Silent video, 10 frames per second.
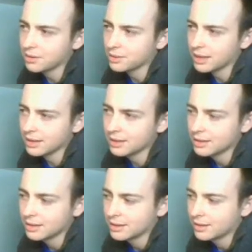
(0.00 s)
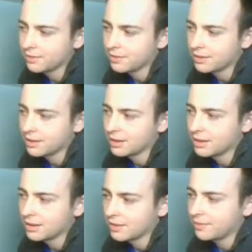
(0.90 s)
Okay.
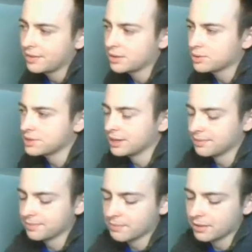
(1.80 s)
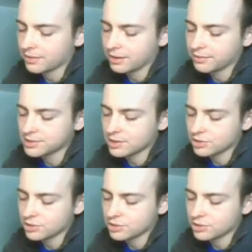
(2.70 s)
Interesting. Hold on, let's go